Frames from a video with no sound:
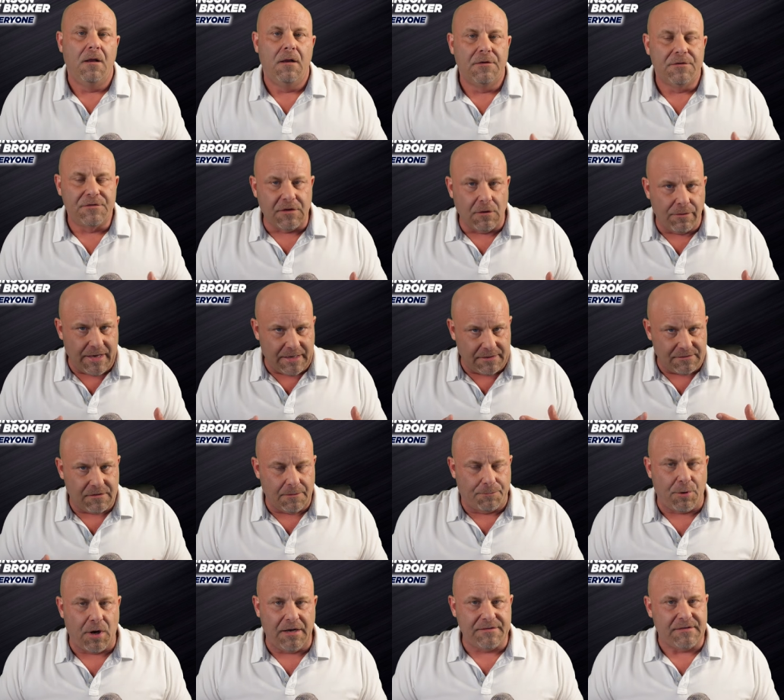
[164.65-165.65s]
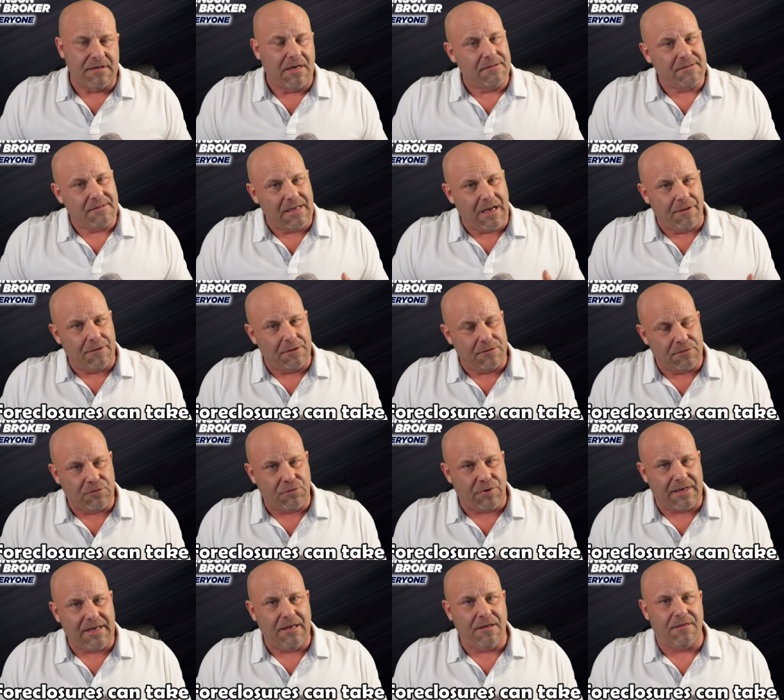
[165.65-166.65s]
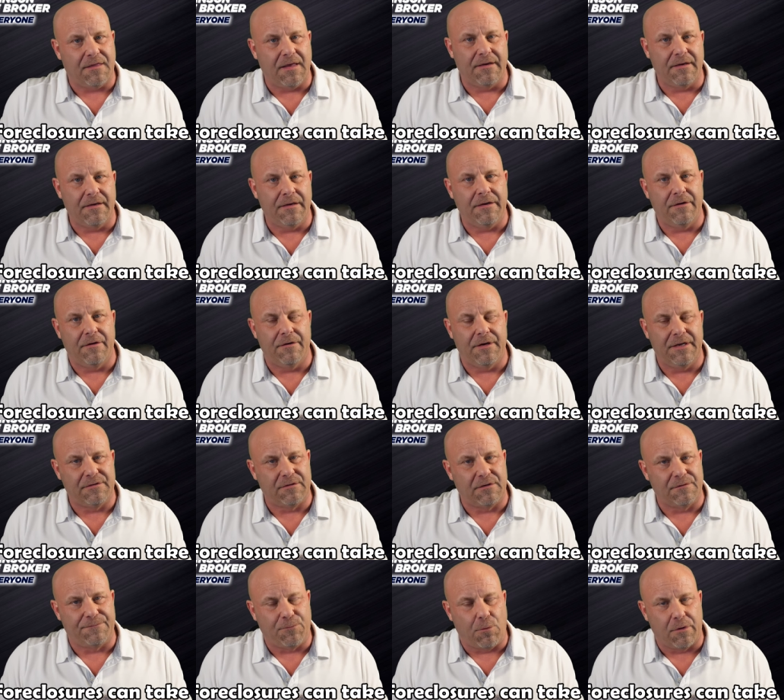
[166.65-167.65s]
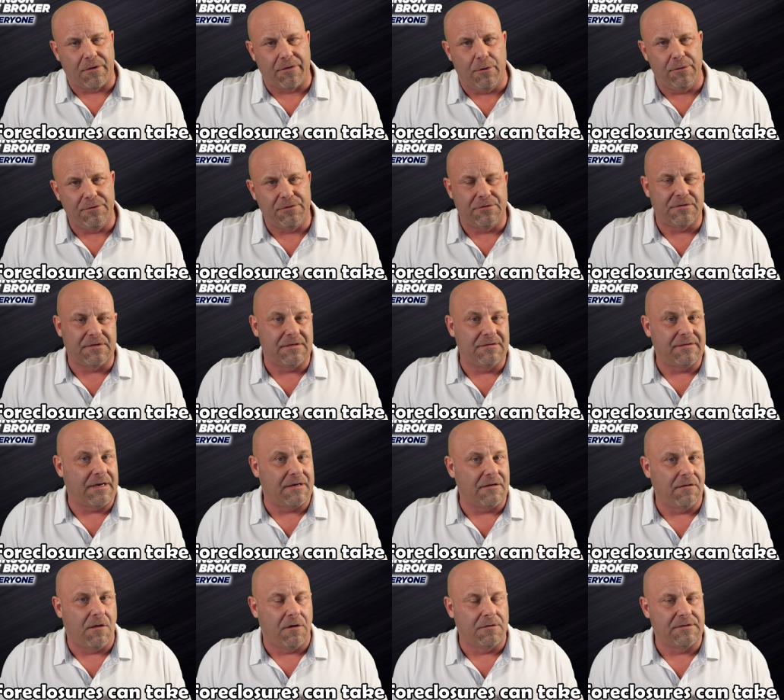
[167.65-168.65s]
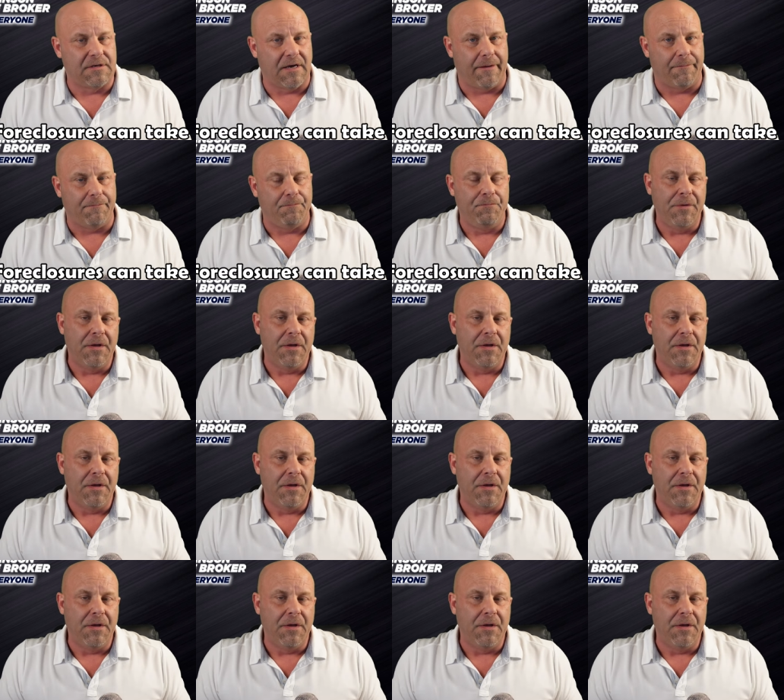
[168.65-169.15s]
So that's the process. Now, the tricky thing here is, is foreclosures can take a long time.